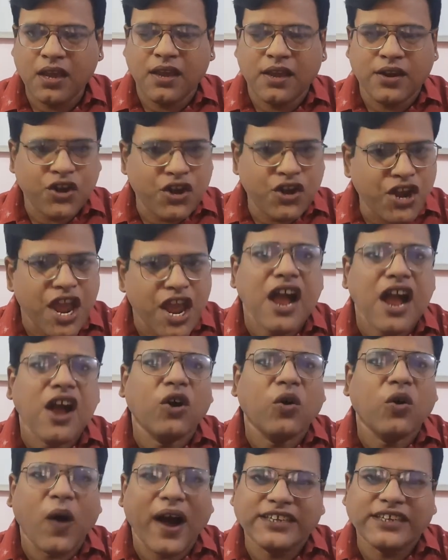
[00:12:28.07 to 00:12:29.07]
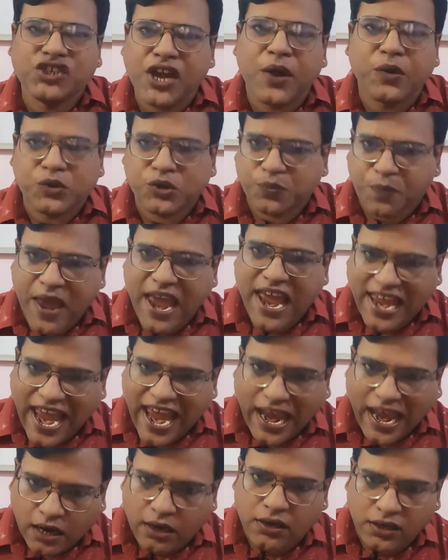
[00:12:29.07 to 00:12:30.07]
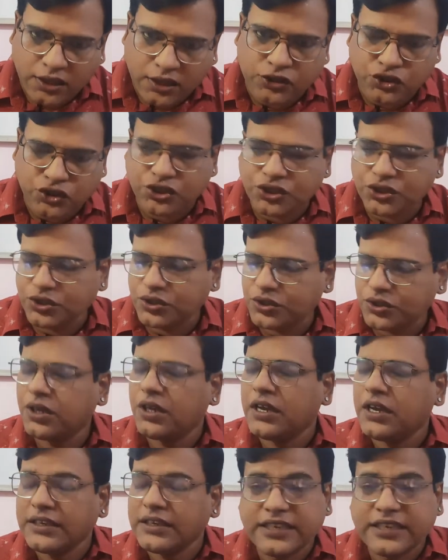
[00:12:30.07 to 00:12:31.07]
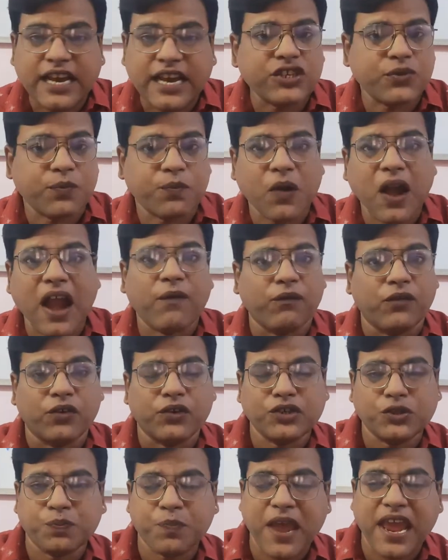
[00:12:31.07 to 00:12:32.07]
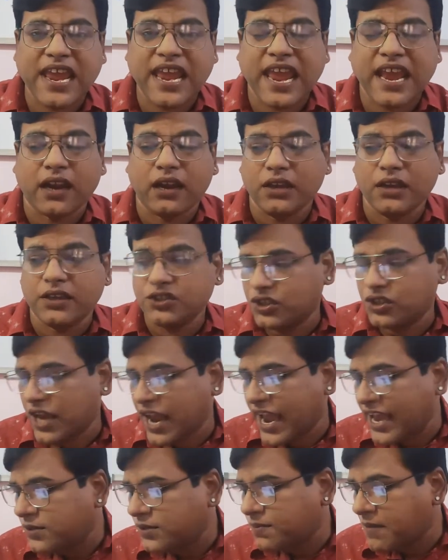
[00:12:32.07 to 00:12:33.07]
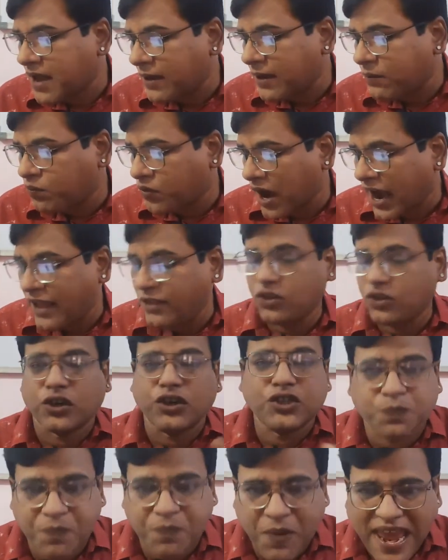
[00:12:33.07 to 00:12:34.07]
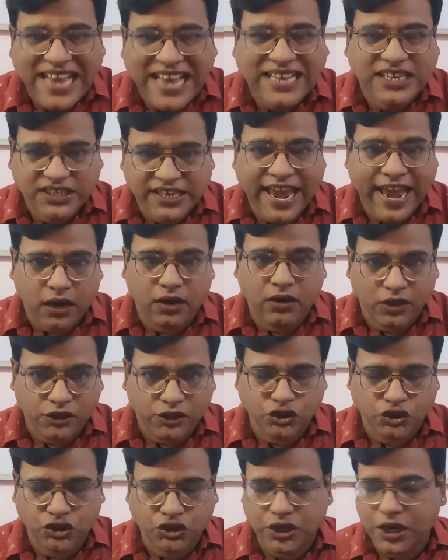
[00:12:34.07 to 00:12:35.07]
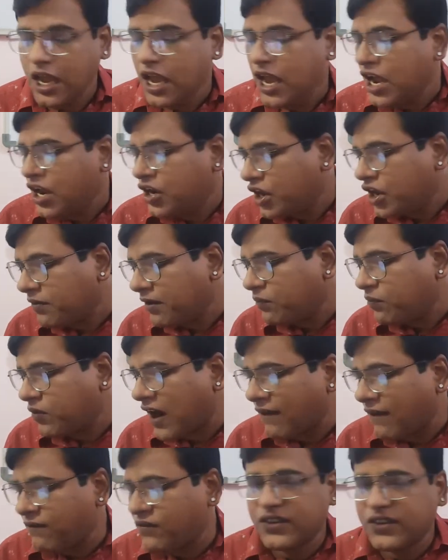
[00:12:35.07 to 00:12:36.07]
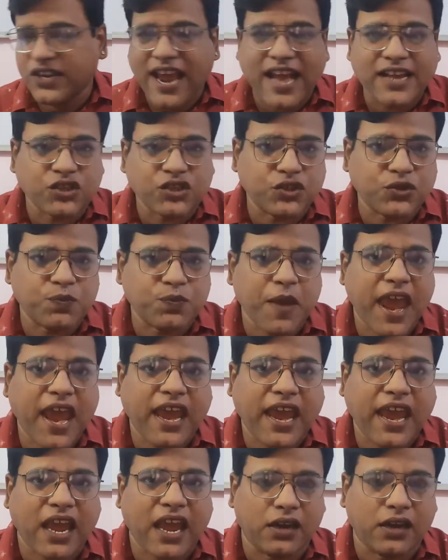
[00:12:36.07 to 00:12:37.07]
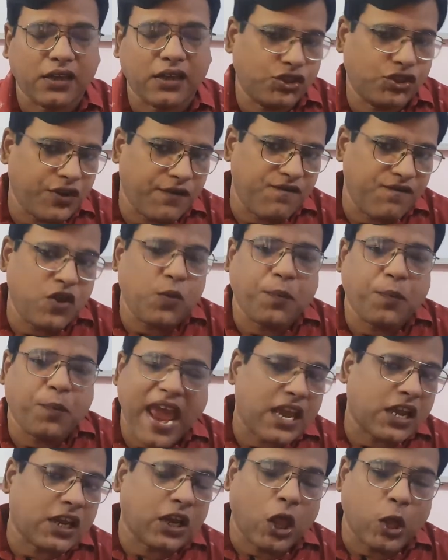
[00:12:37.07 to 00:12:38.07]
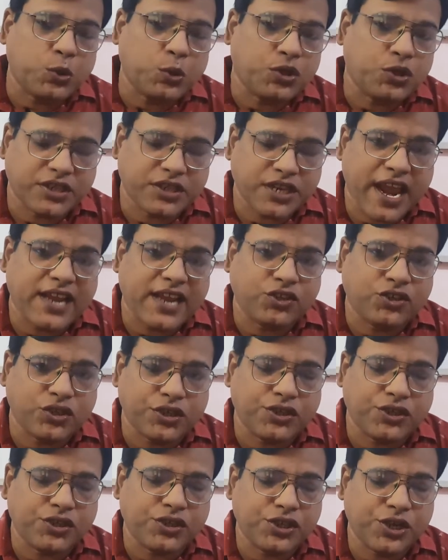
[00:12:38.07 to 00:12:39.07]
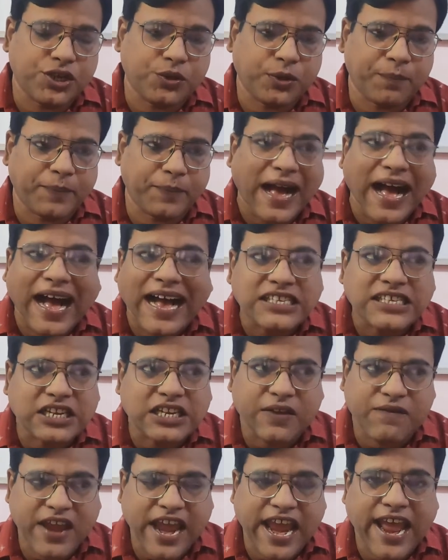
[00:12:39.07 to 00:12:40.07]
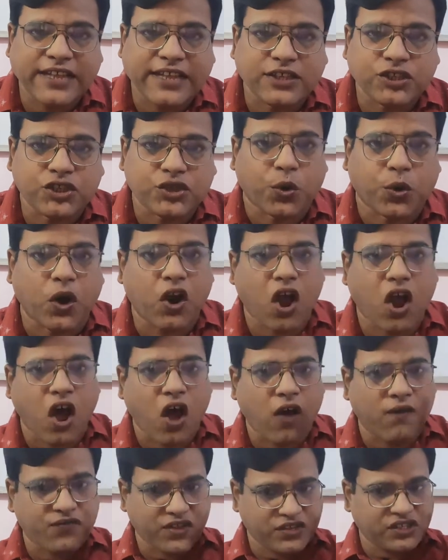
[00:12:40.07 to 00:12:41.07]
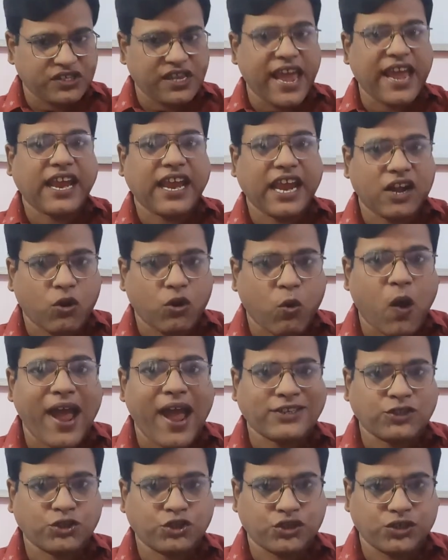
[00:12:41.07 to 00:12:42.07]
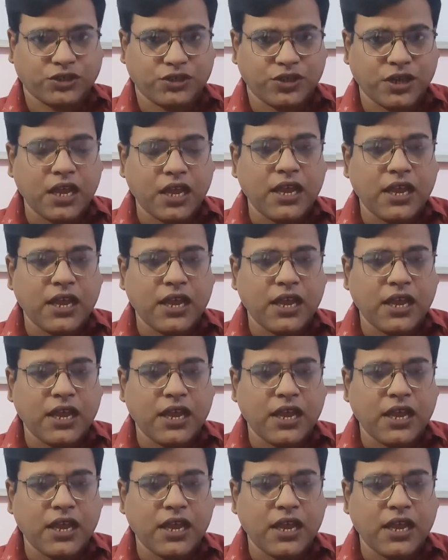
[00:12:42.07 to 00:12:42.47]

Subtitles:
No, I don't speak English. Does your brother speak English? Yes, my brother speaks English. No, my brother doesn't speak English. Now, if you pay close attention to the positive answer of the second question,